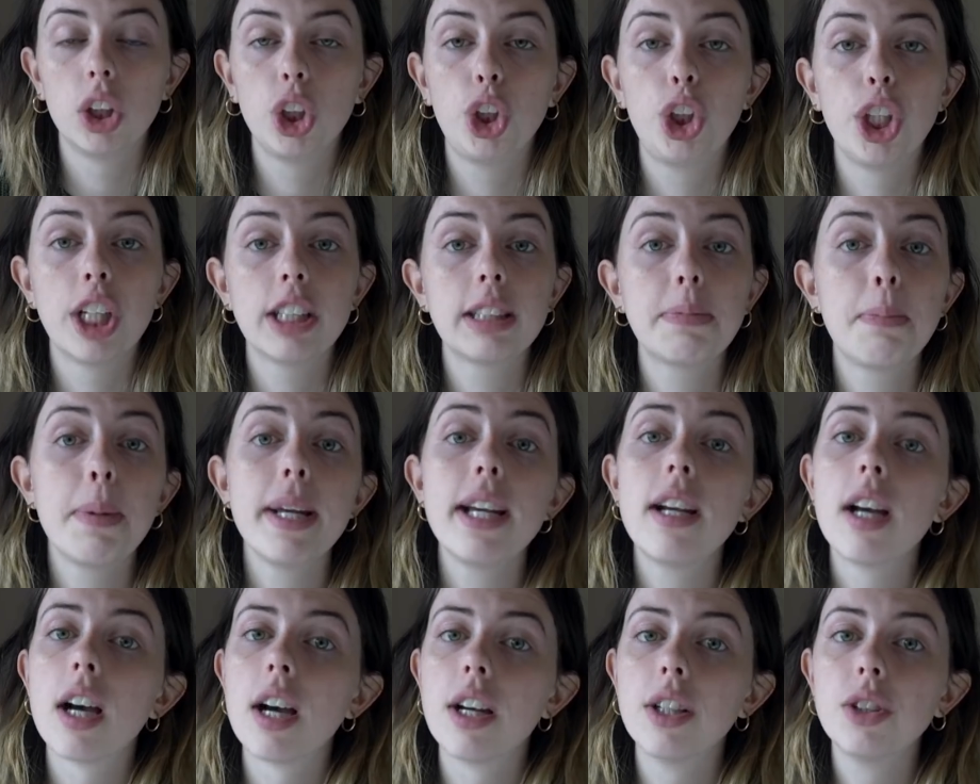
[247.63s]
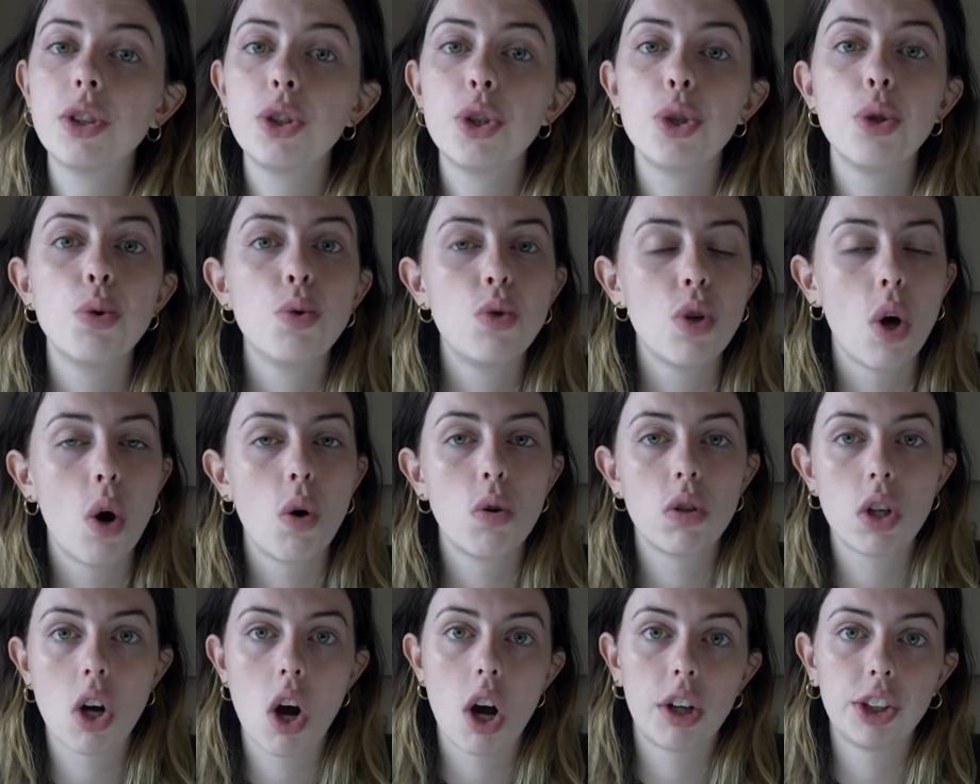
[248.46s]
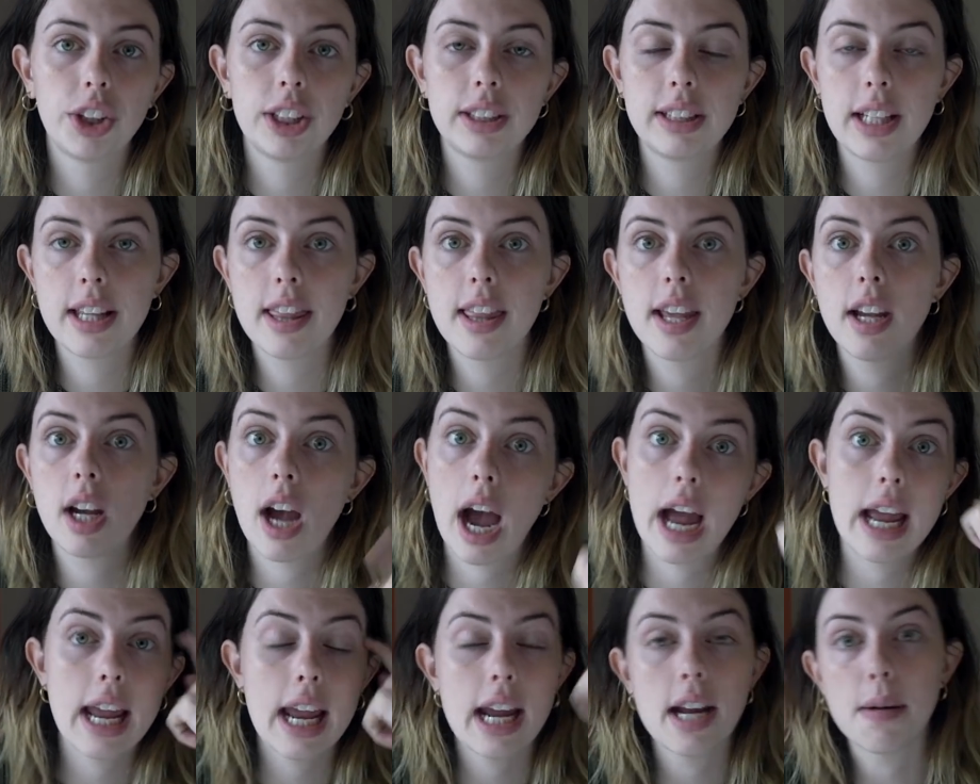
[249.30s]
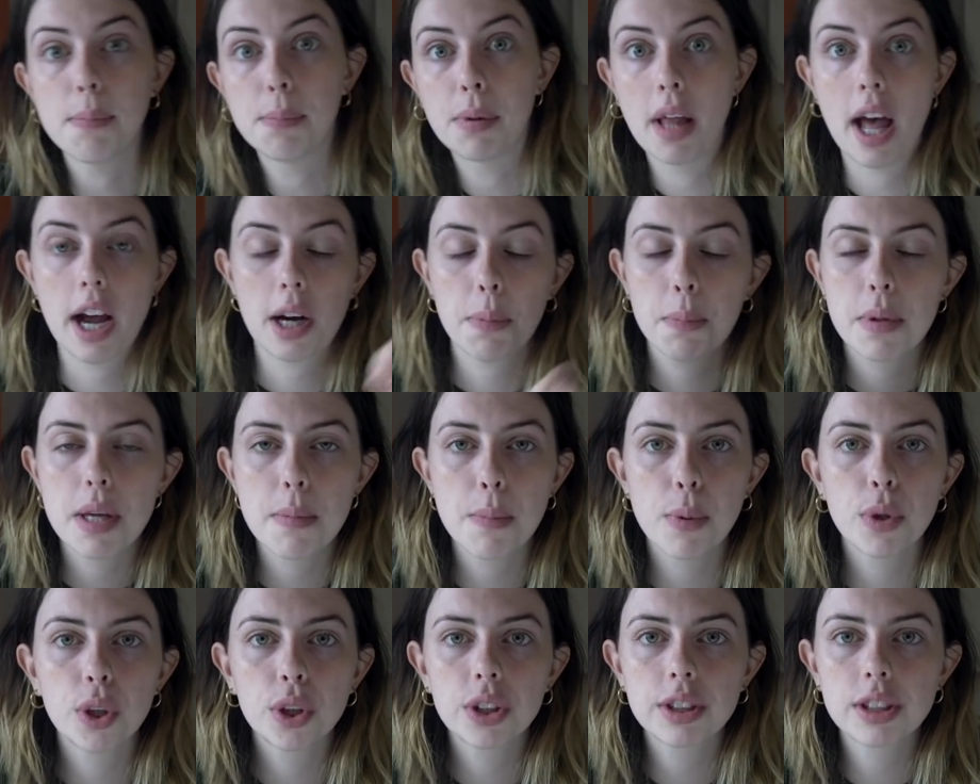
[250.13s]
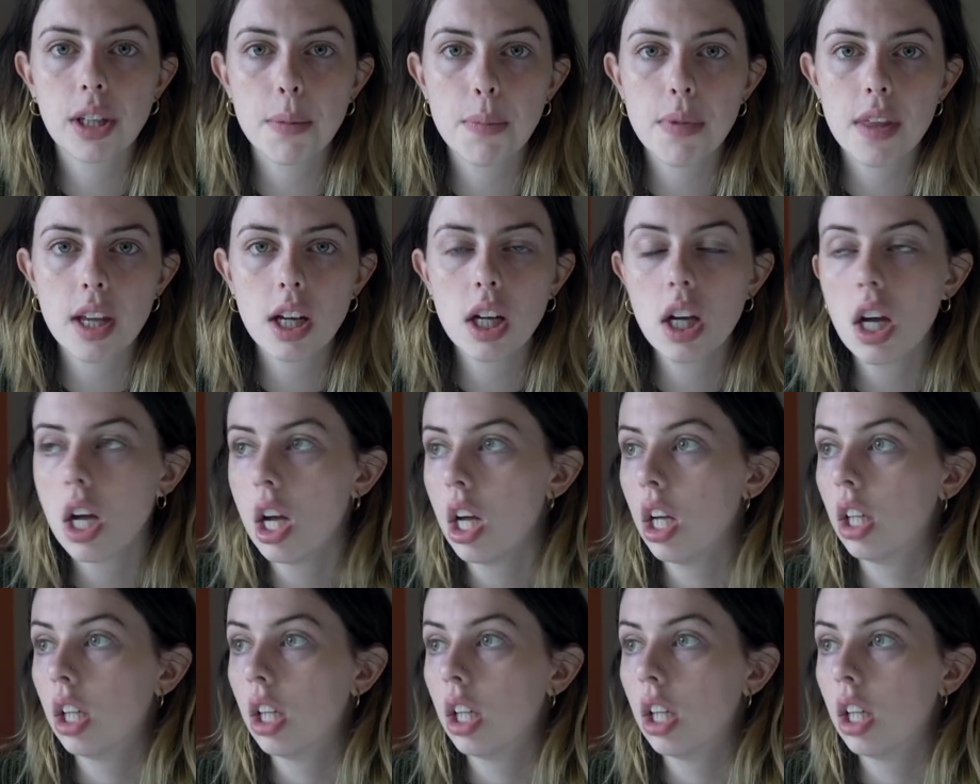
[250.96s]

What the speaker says: Just because you don't consciously think I hate black people or something